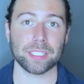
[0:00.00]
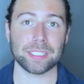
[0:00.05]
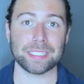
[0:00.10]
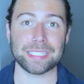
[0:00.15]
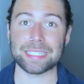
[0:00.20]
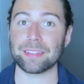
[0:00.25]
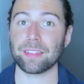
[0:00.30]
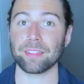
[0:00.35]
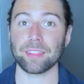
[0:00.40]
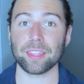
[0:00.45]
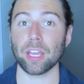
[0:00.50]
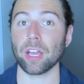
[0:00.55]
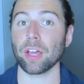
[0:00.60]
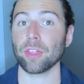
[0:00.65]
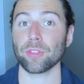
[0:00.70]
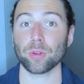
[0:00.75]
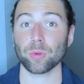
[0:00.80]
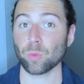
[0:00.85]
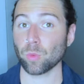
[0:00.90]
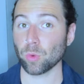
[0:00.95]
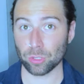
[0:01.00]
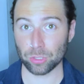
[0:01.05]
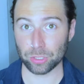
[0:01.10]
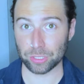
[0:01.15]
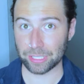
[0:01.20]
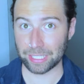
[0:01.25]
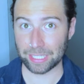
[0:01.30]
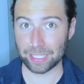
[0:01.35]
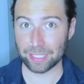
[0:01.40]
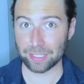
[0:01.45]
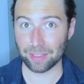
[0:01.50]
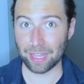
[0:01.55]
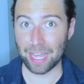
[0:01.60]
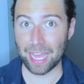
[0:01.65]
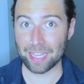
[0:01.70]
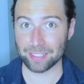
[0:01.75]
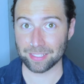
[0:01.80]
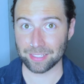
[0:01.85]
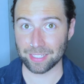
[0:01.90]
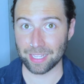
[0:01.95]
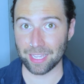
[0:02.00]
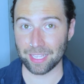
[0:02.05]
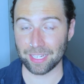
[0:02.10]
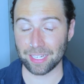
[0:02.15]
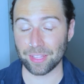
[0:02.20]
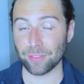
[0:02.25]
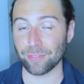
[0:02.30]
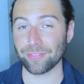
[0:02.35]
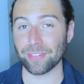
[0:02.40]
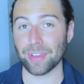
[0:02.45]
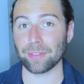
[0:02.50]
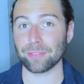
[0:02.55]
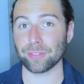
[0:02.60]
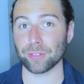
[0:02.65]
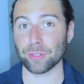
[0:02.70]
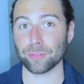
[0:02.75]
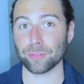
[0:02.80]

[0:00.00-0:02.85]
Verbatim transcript: did the otherworldly last night in the 500